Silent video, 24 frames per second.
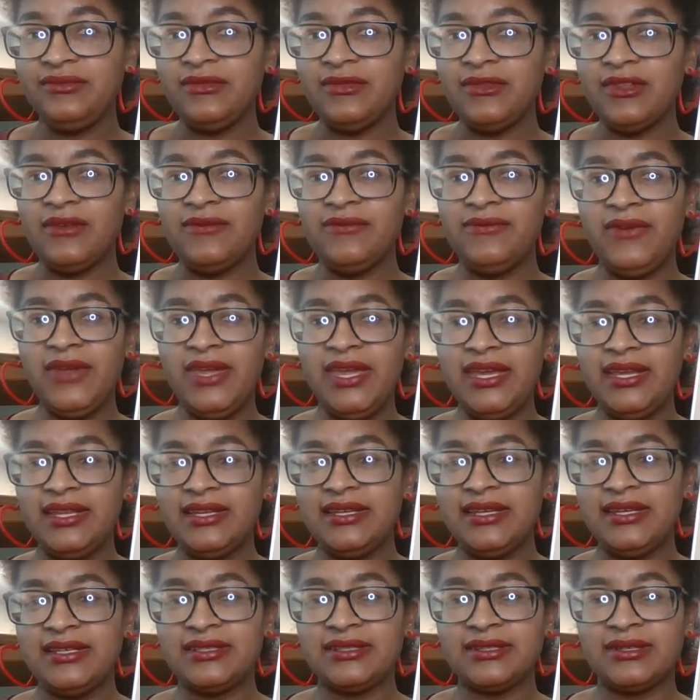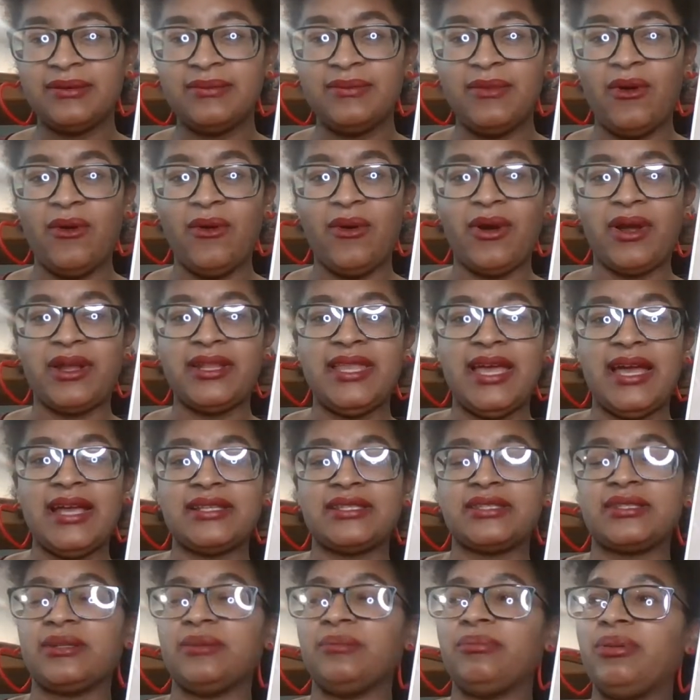veganism, or that
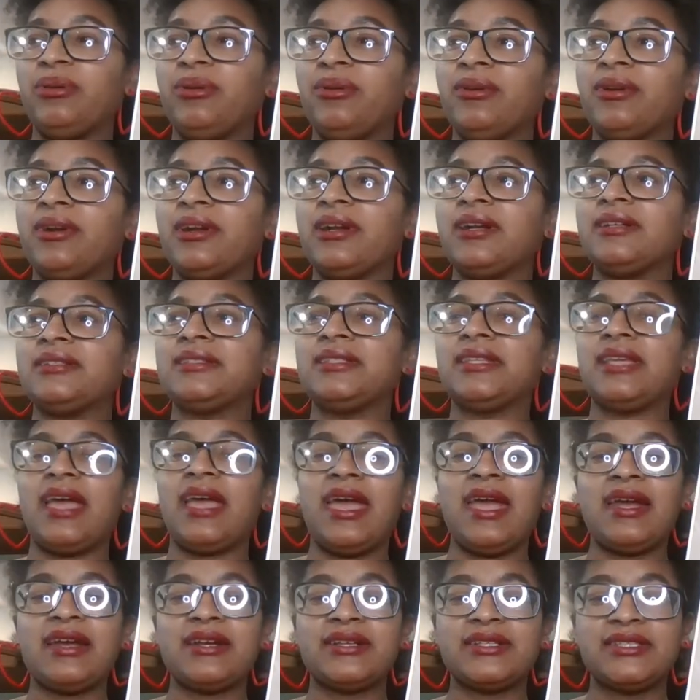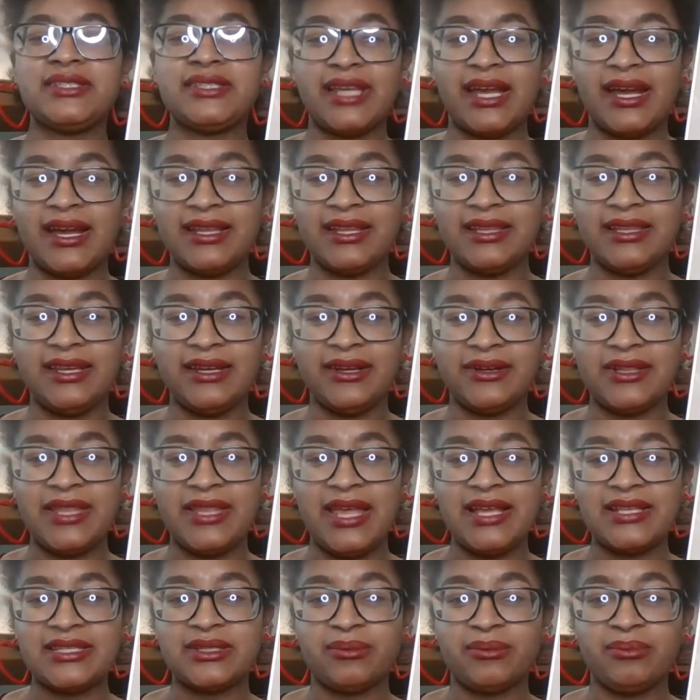supports hairstyling, or
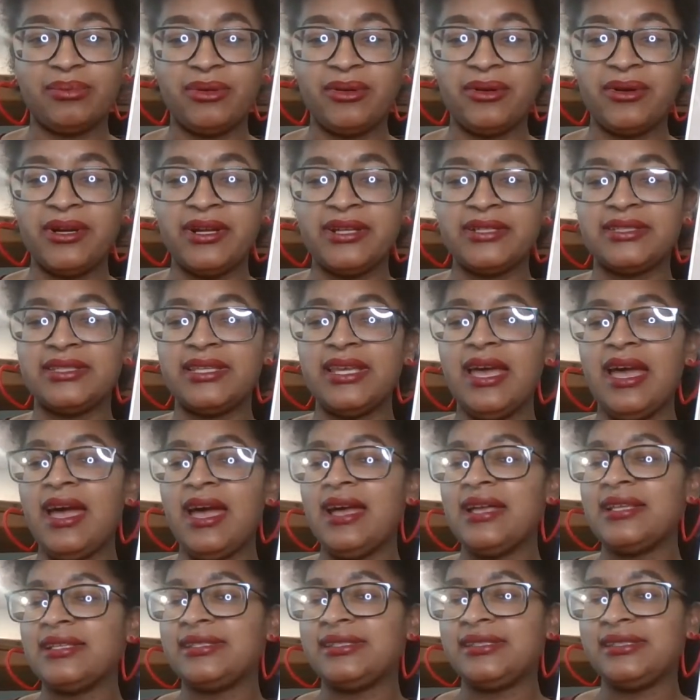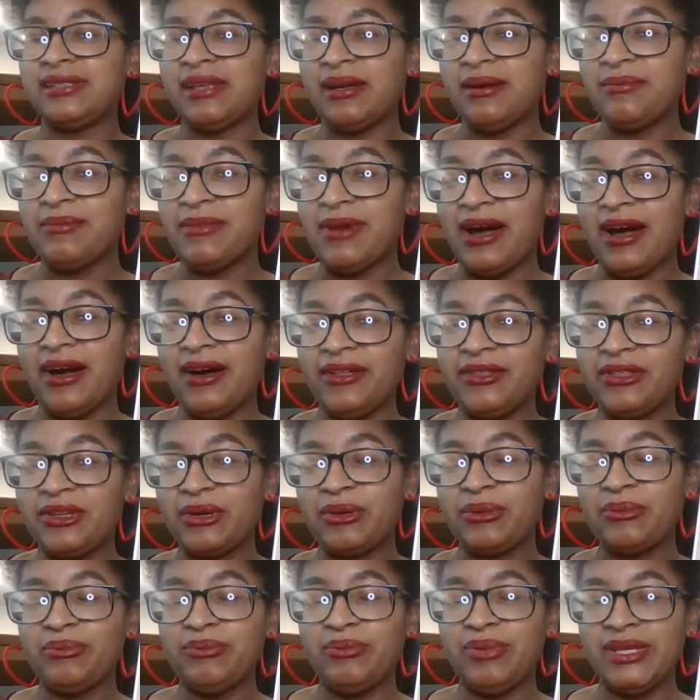that supports some other
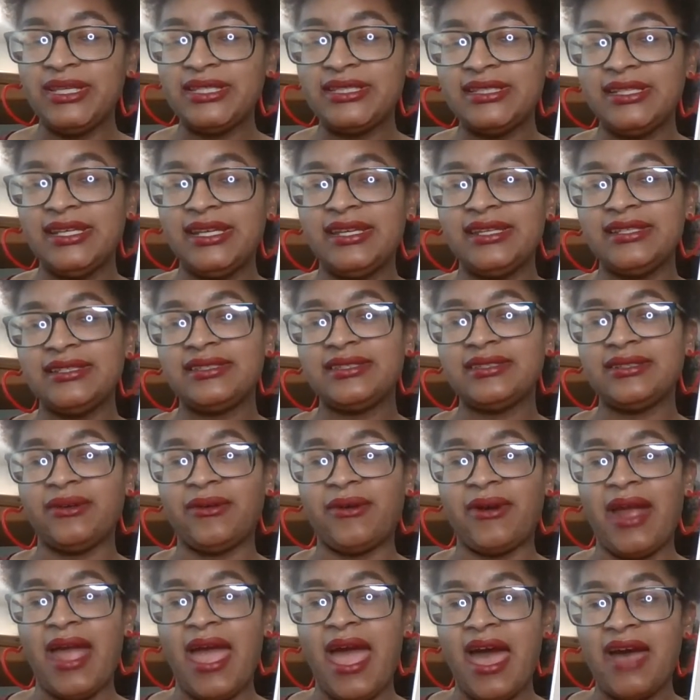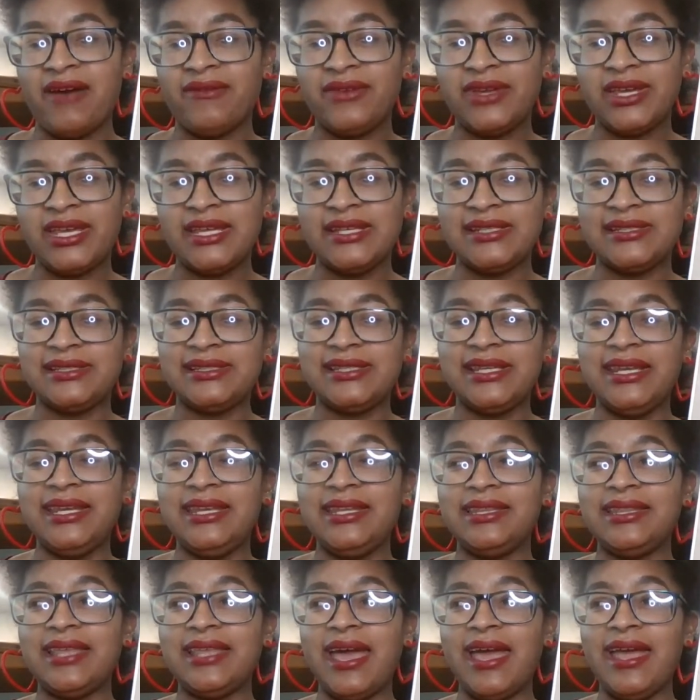business or
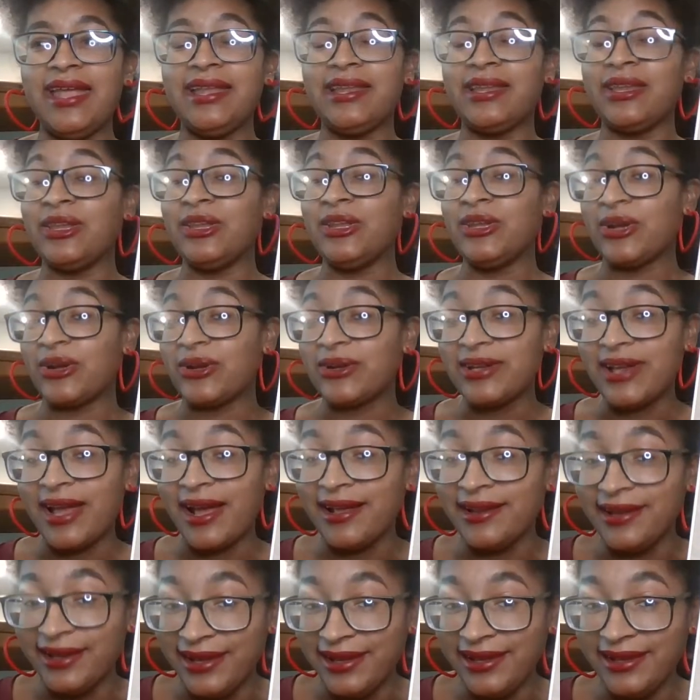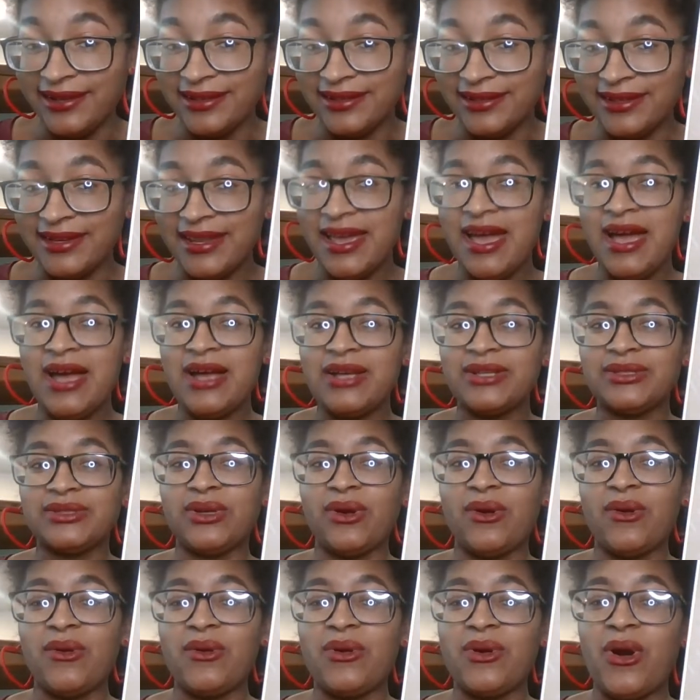advocacy that you're not in.
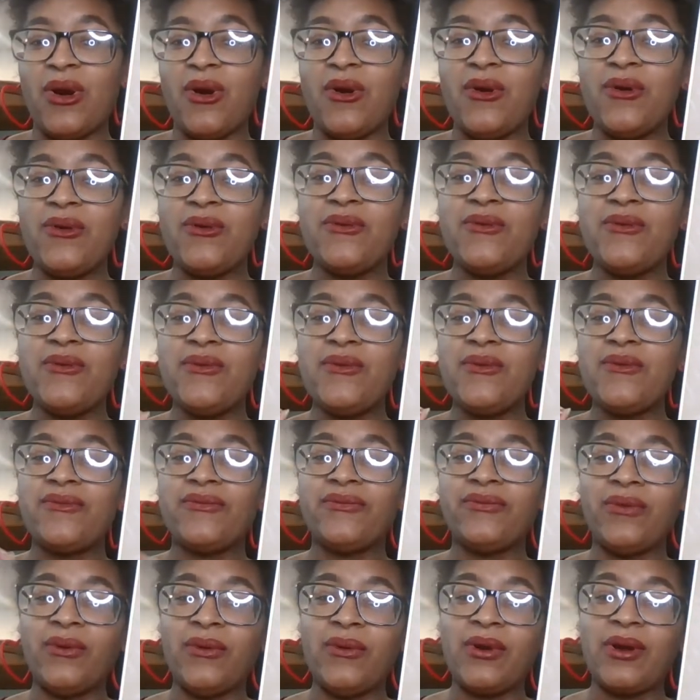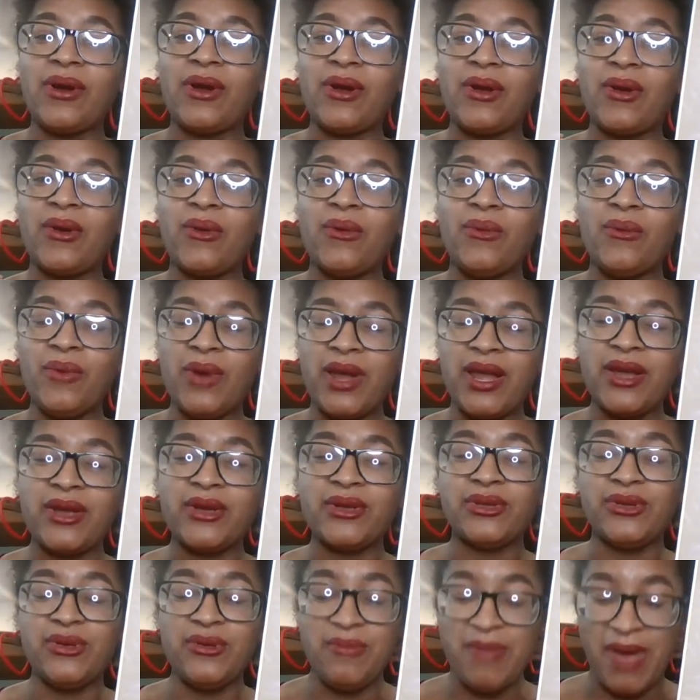So go for where
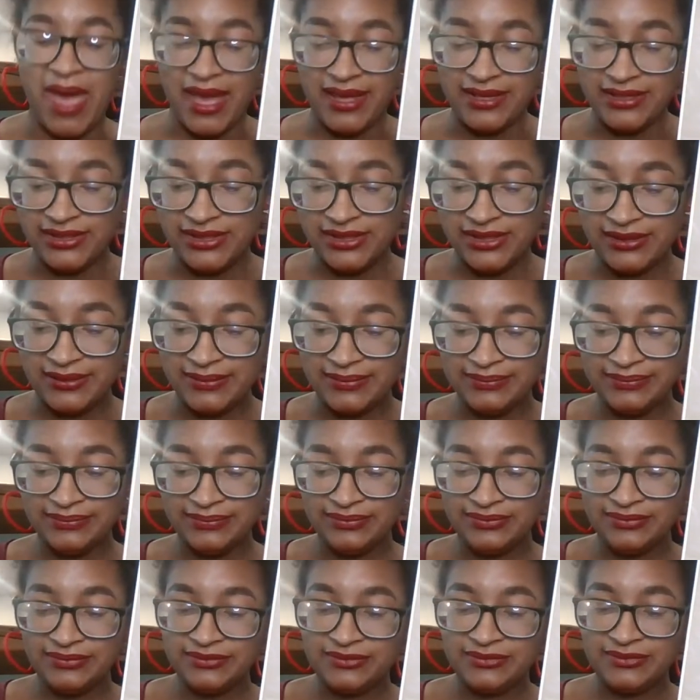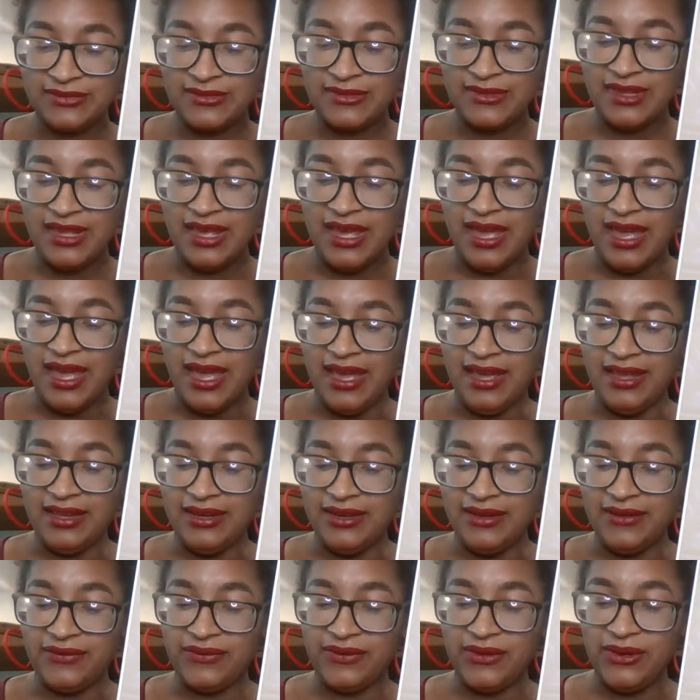you match. And
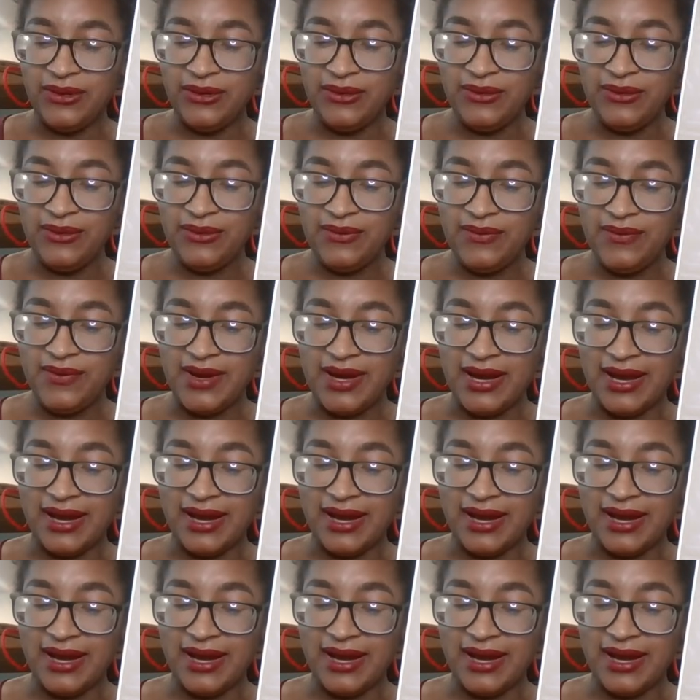if you